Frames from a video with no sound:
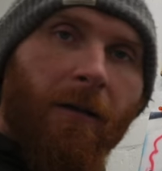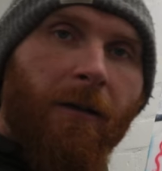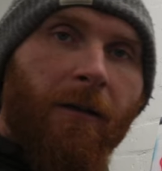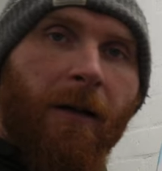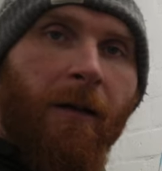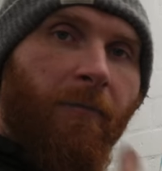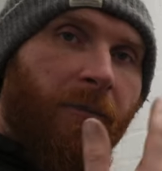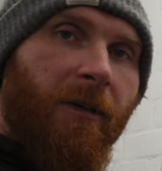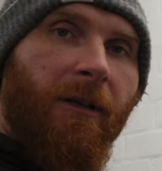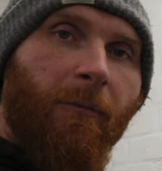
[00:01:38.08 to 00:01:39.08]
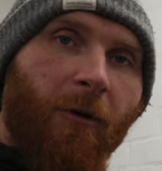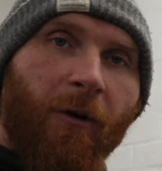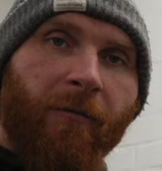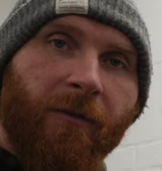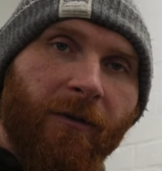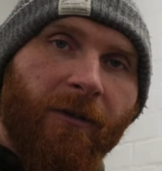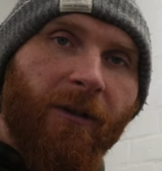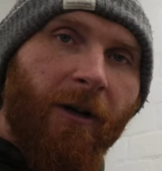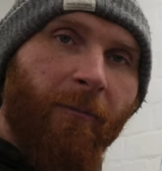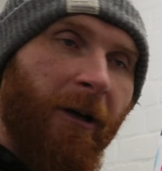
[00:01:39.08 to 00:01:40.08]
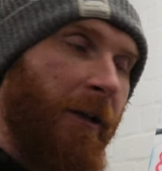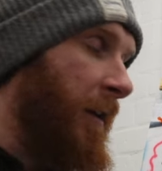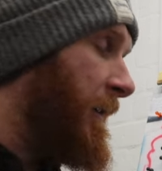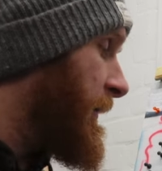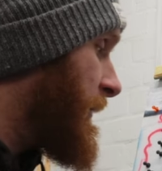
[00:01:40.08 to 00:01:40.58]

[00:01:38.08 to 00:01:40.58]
and then peel them off and start painting.